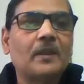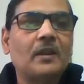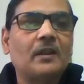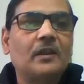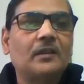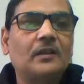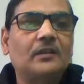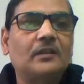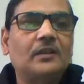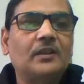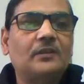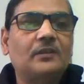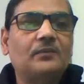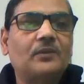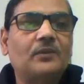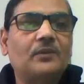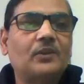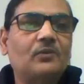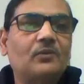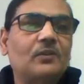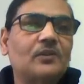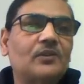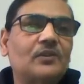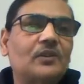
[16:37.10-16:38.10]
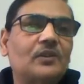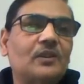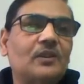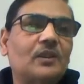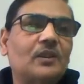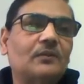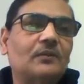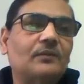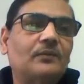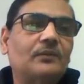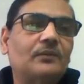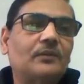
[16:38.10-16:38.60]
the frequency
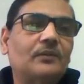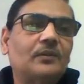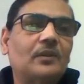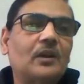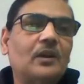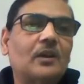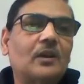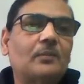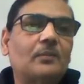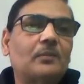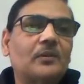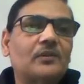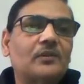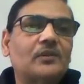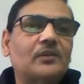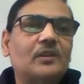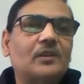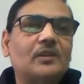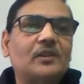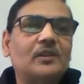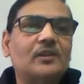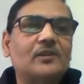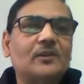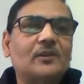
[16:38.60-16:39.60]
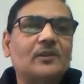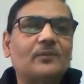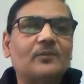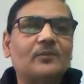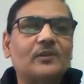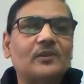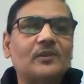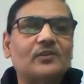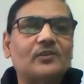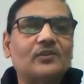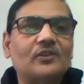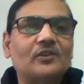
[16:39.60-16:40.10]
of or percentage of
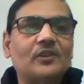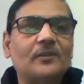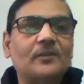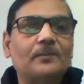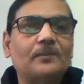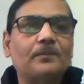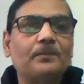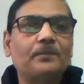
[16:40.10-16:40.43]
EST